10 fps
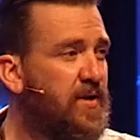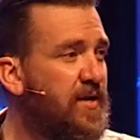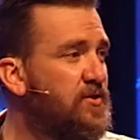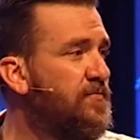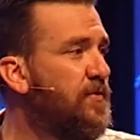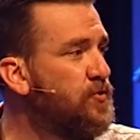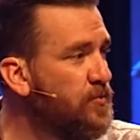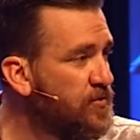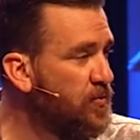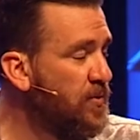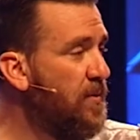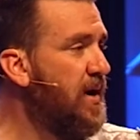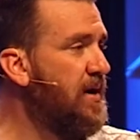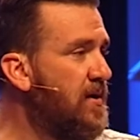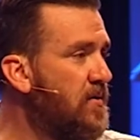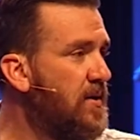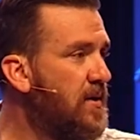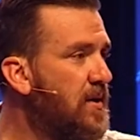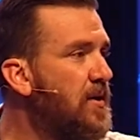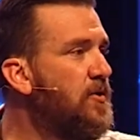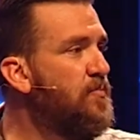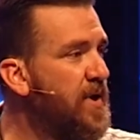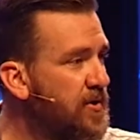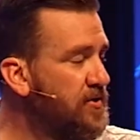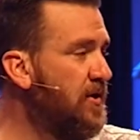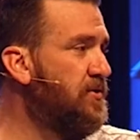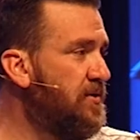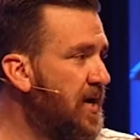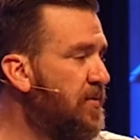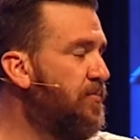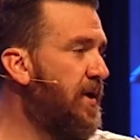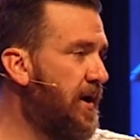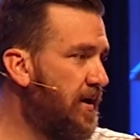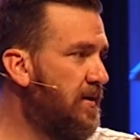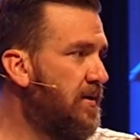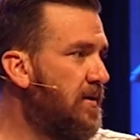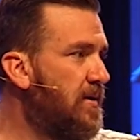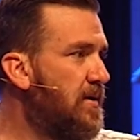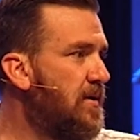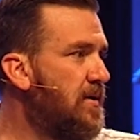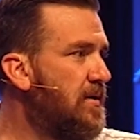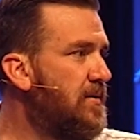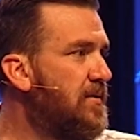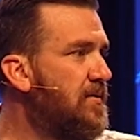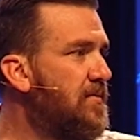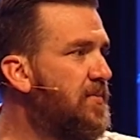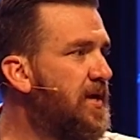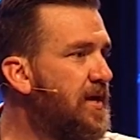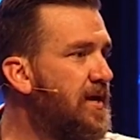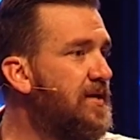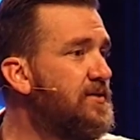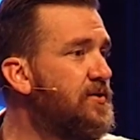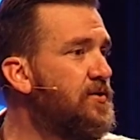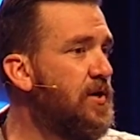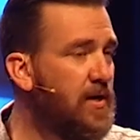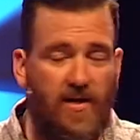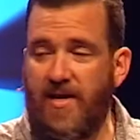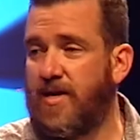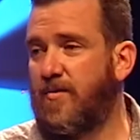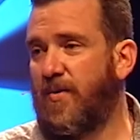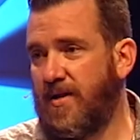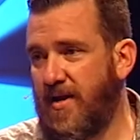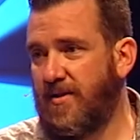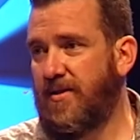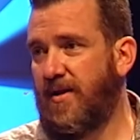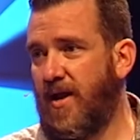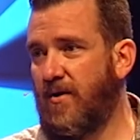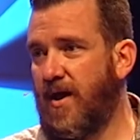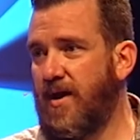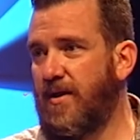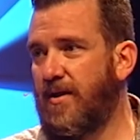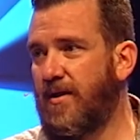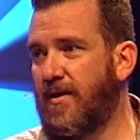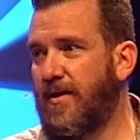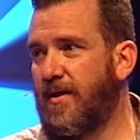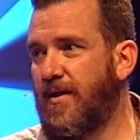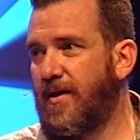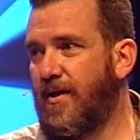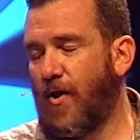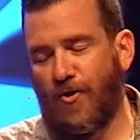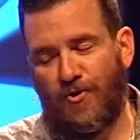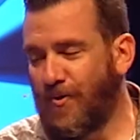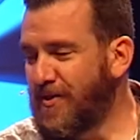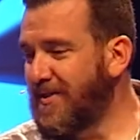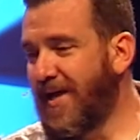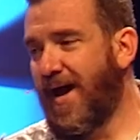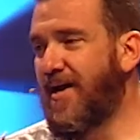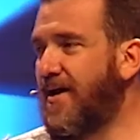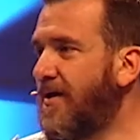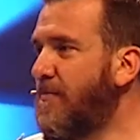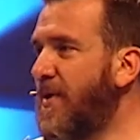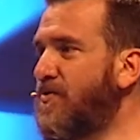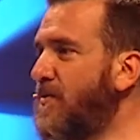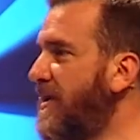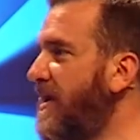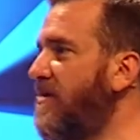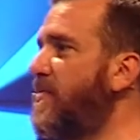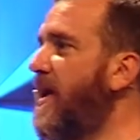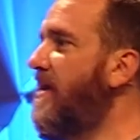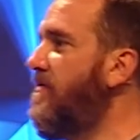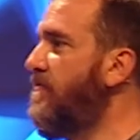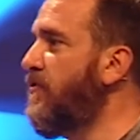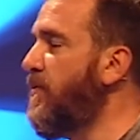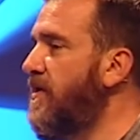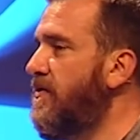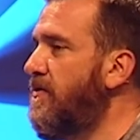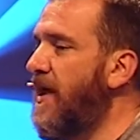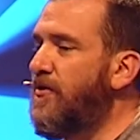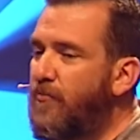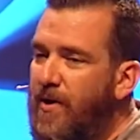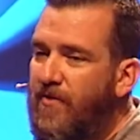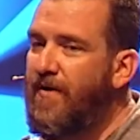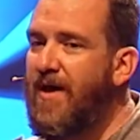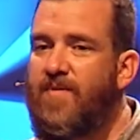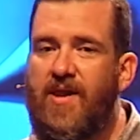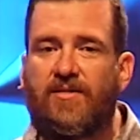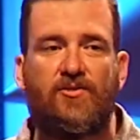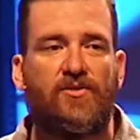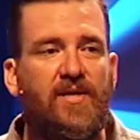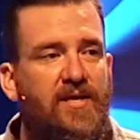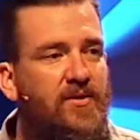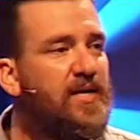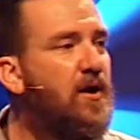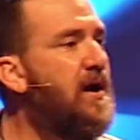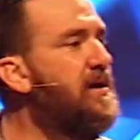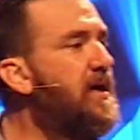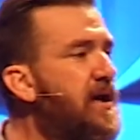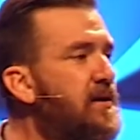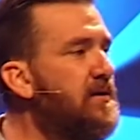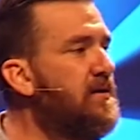kids are virtual schooling right now, you better start your day with prayer, because you're going to need it by the end of the day, right? All jokes aside, man, don't get out of bed for three to five minutes and just lay there and say, all right, God,